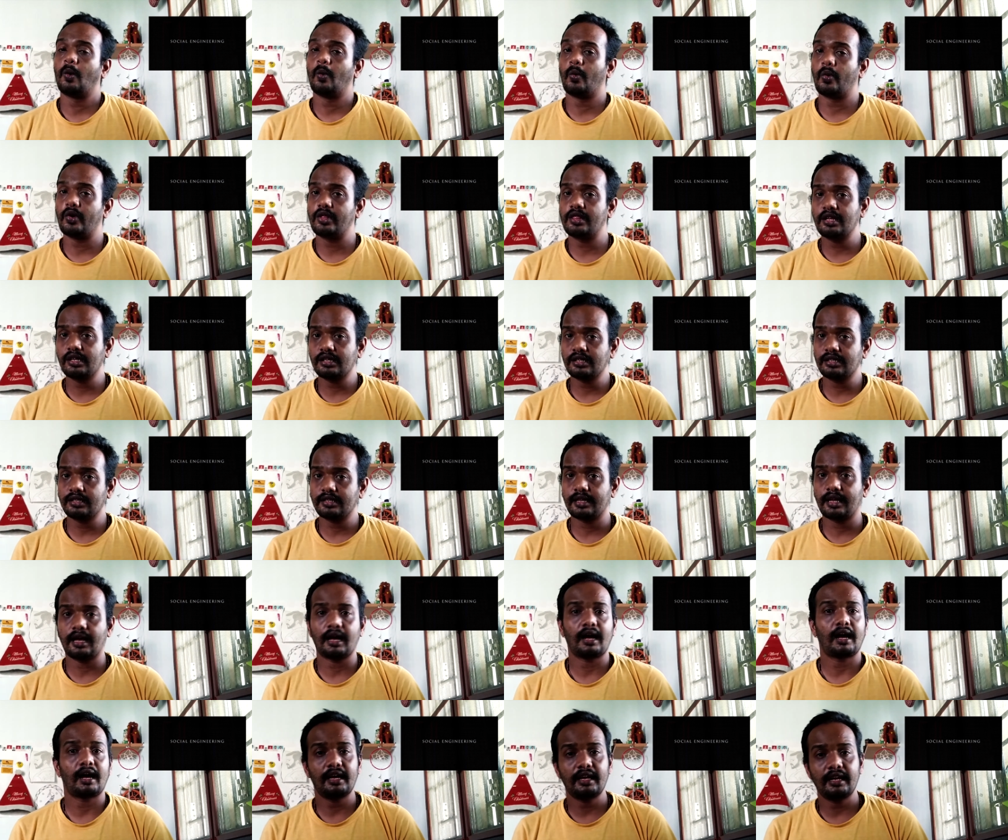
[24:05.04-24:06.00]
With this,
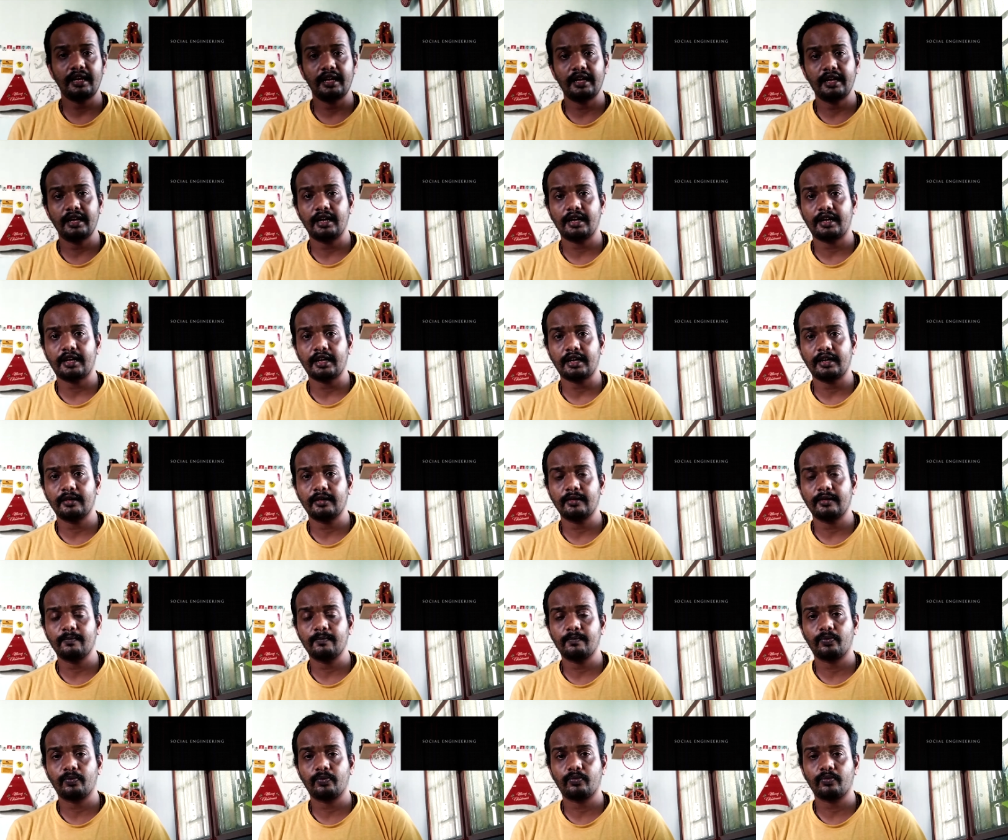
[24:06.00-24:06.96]
I rate
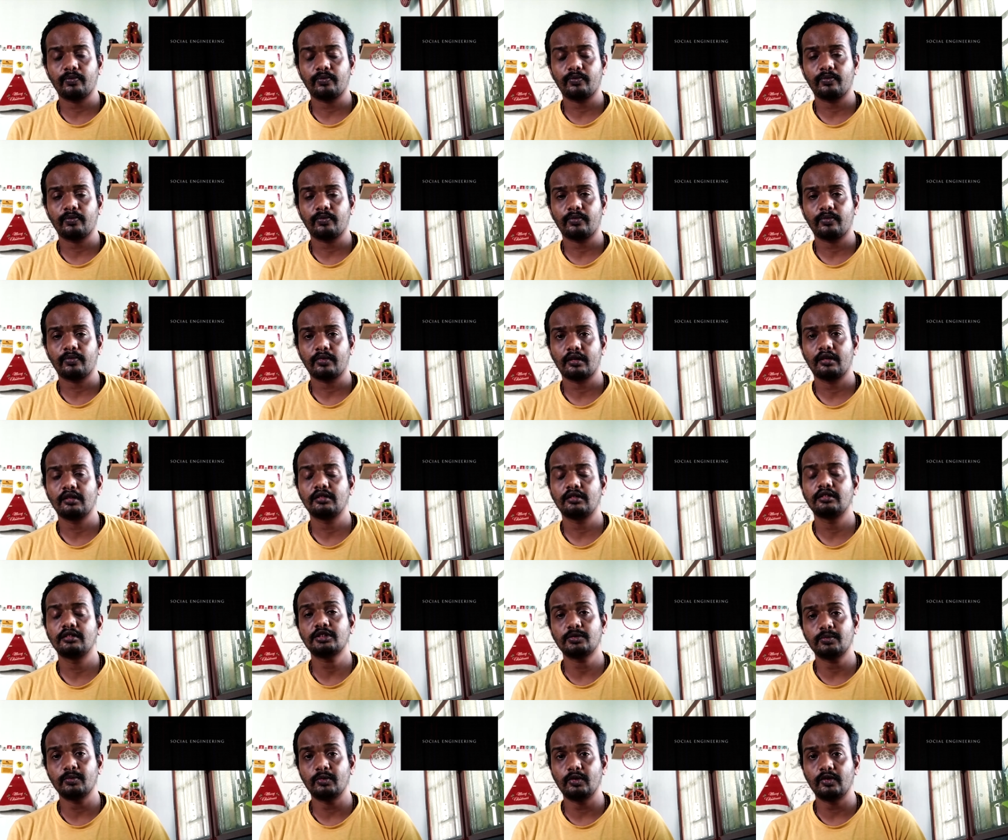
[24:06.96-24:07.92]

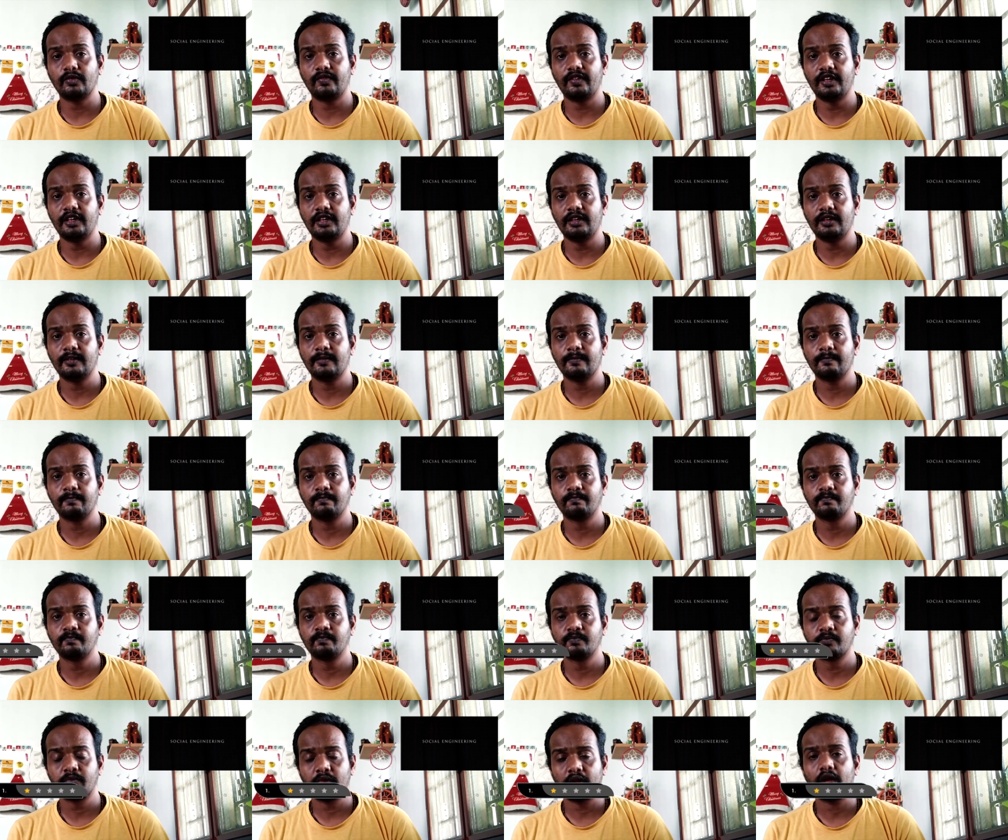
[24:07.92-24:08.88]
this movie
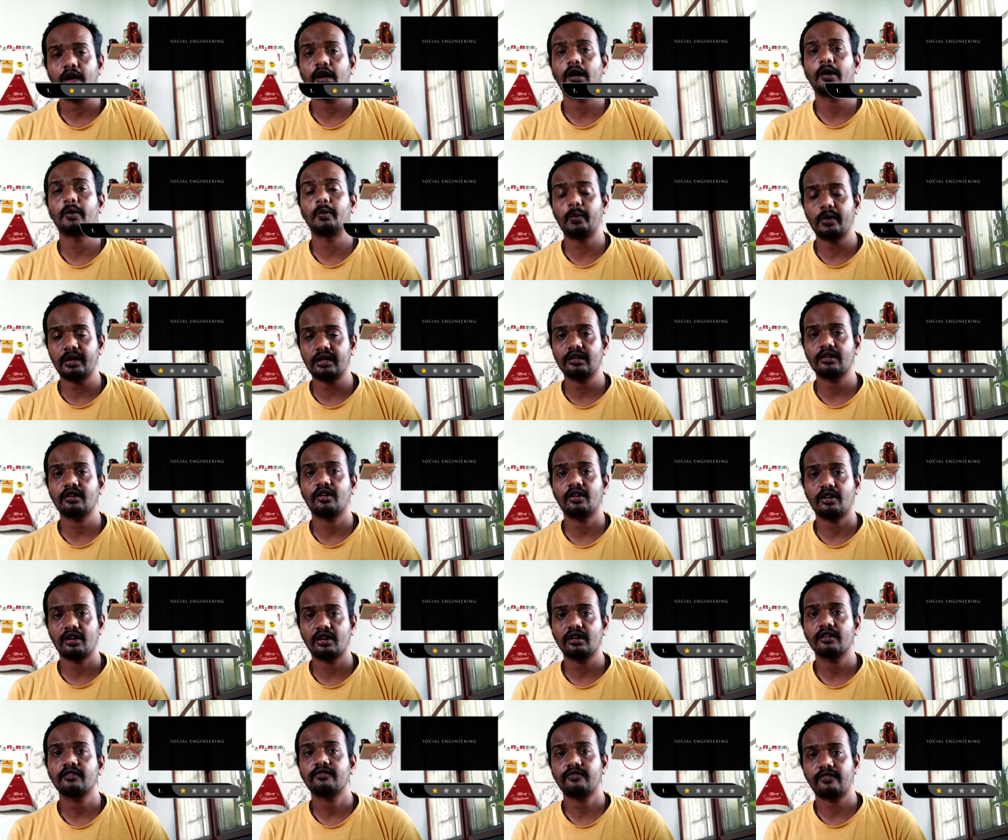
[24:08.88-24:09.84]
a
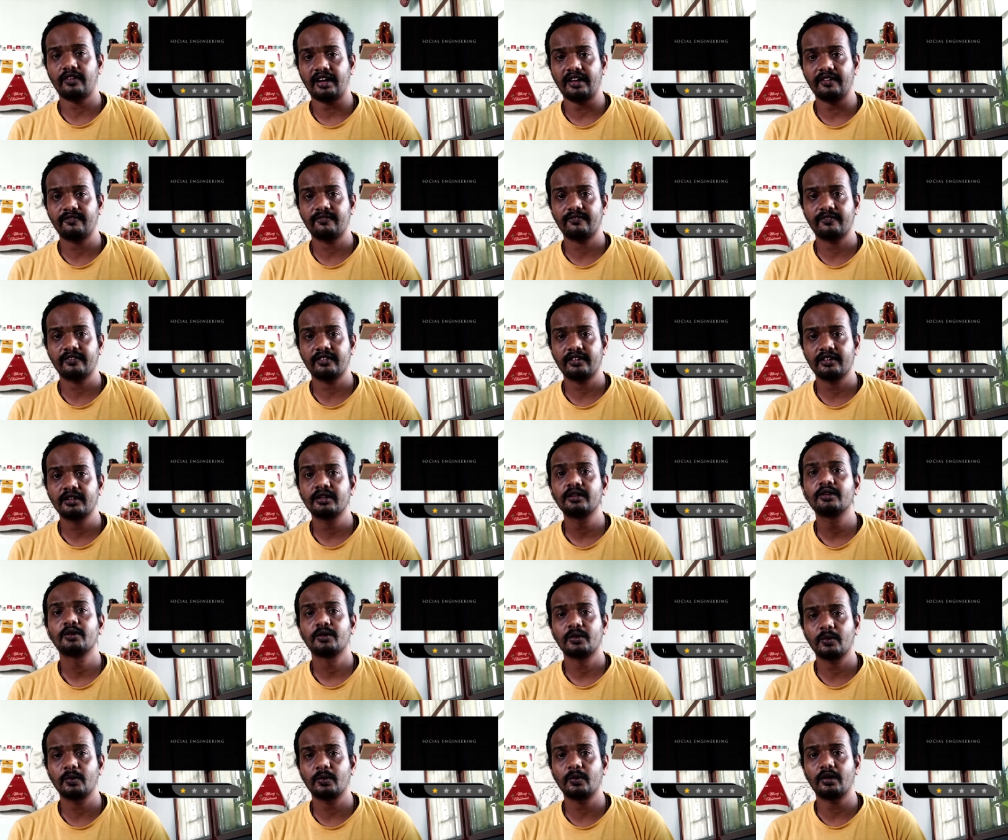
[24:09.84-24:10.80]
1/5.
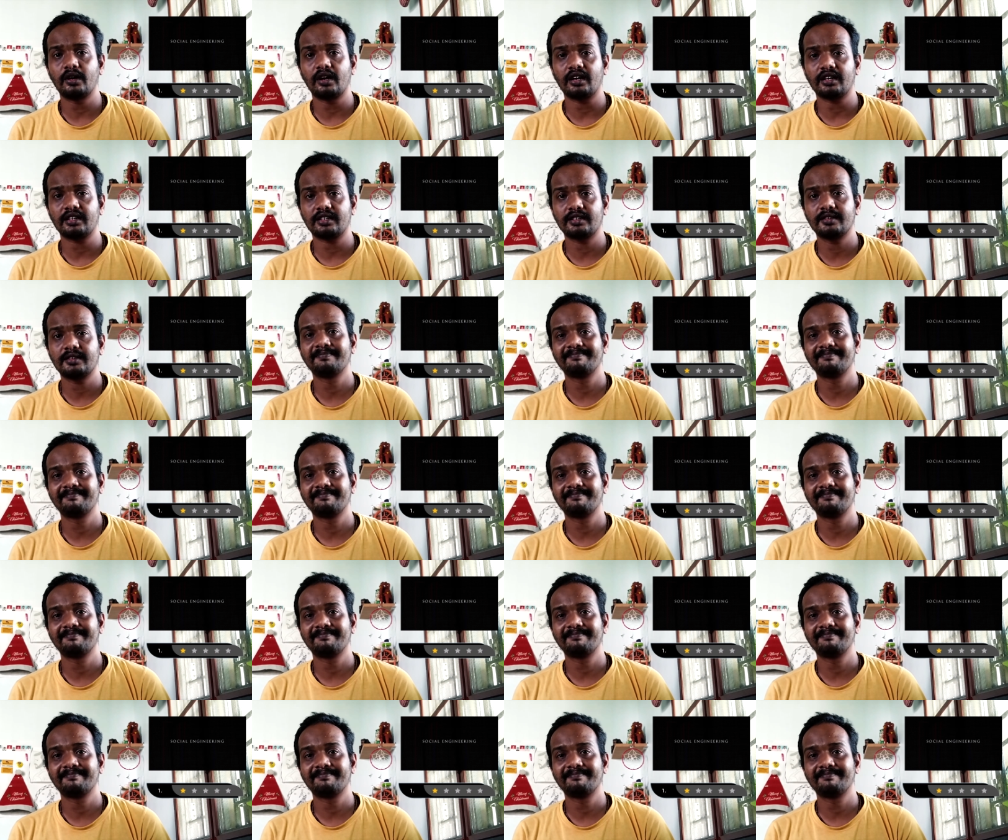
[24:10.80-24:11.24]
Good luck.